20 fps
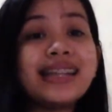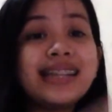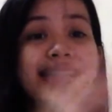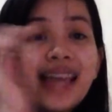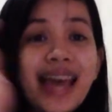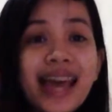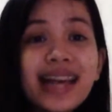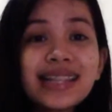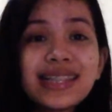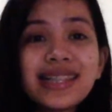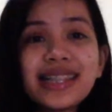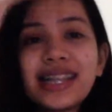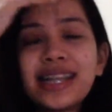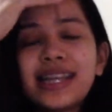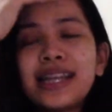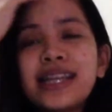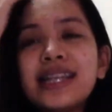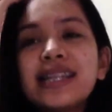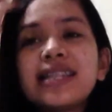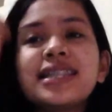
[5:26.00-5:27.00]
Next
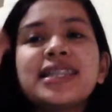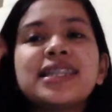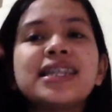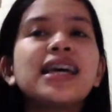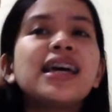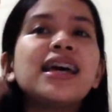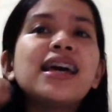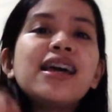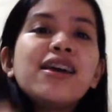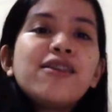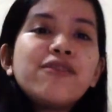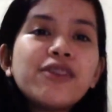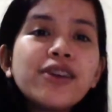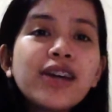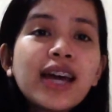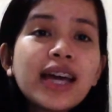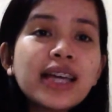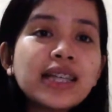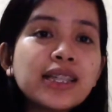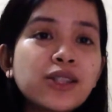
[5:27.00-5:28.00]
is, if you
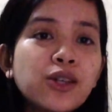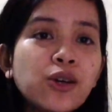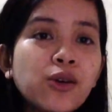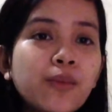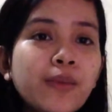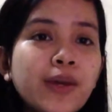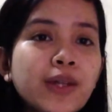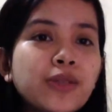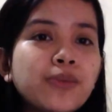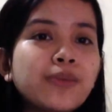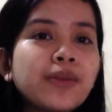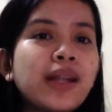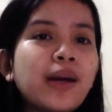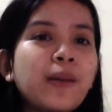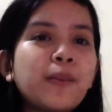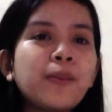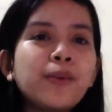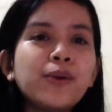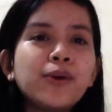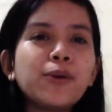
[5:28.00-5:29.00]
guys know, medyo
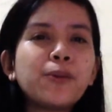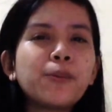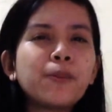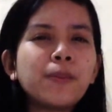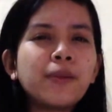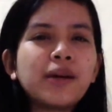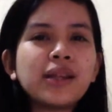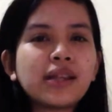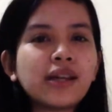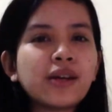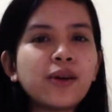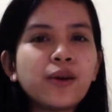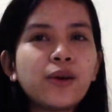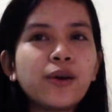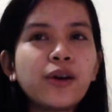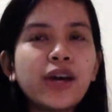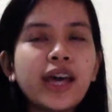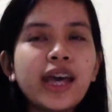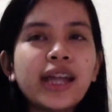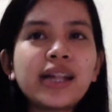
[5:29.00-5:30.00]
malabo yung mata
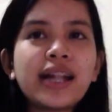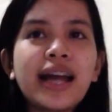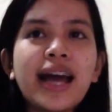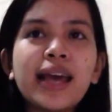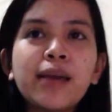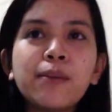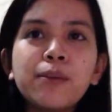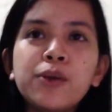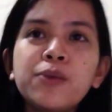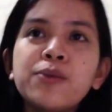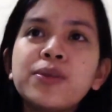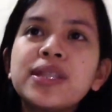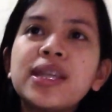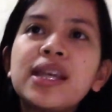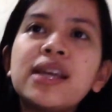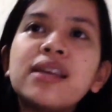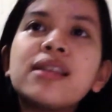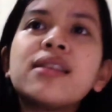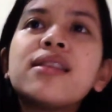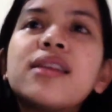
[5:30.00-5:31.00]
ko, and I'm
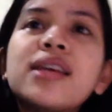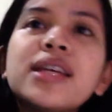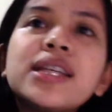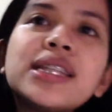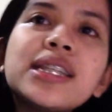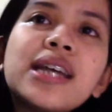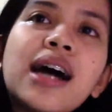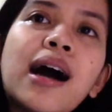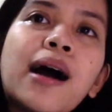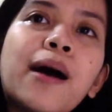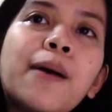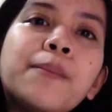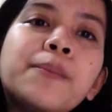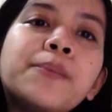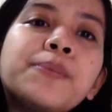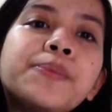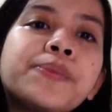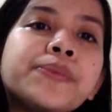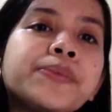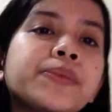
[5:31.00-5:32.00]
using this
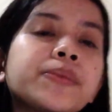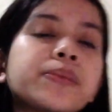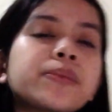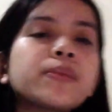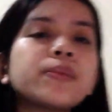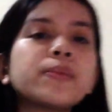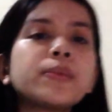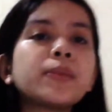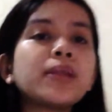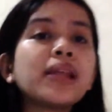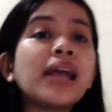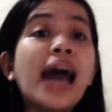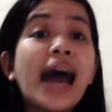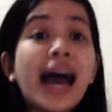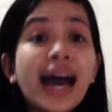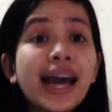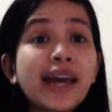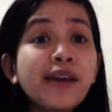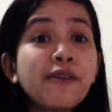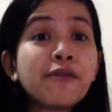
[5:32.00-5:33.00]

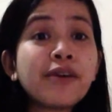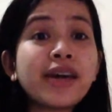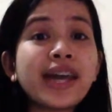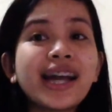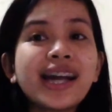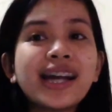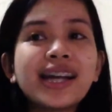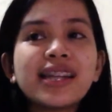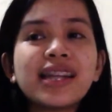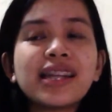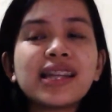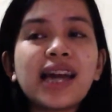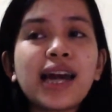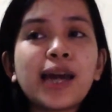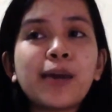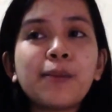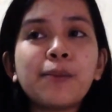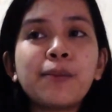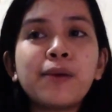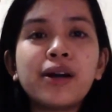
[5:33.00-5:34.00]
eyewear that
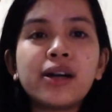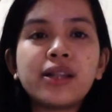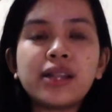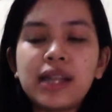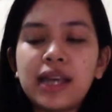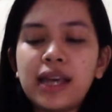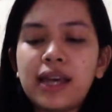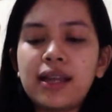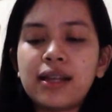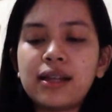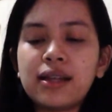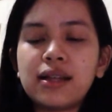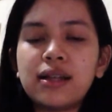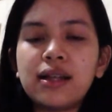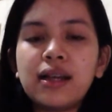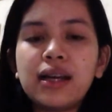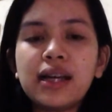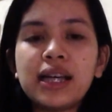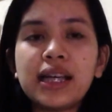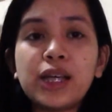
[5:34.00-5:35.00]
I bought in
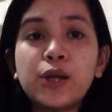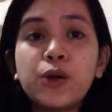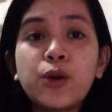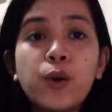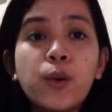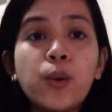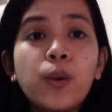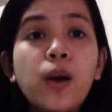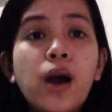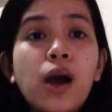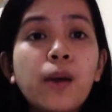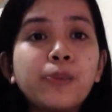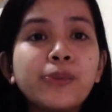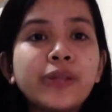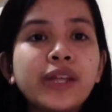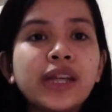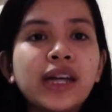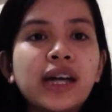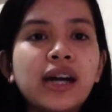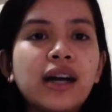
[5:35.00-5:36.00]
EO
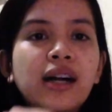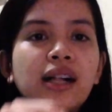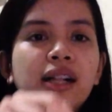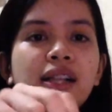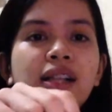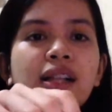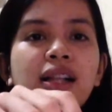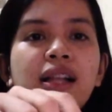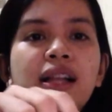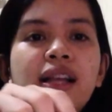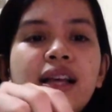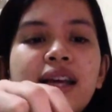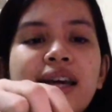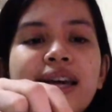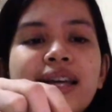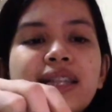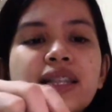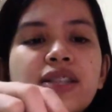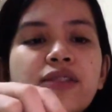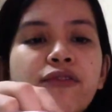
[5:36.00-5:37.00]
Optical.
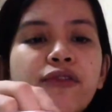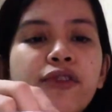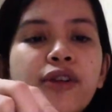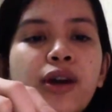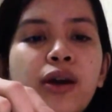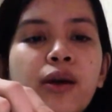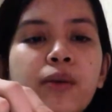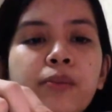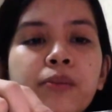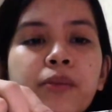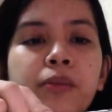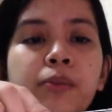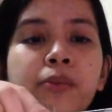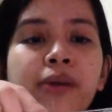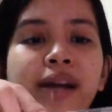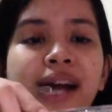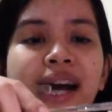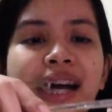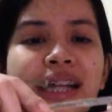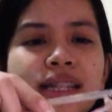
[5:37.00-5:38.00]
It's from the
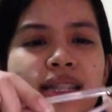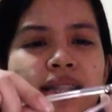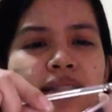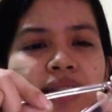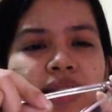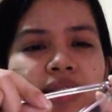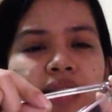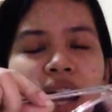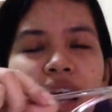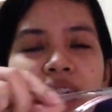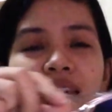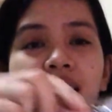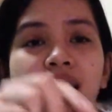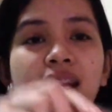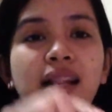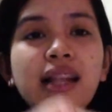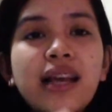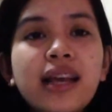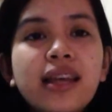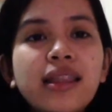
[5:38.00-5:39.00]
brand
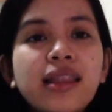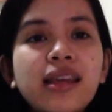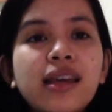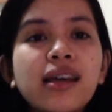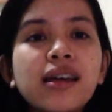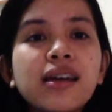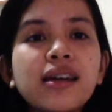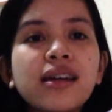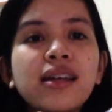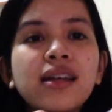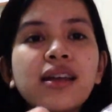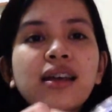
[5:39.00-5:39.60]
Style, I think.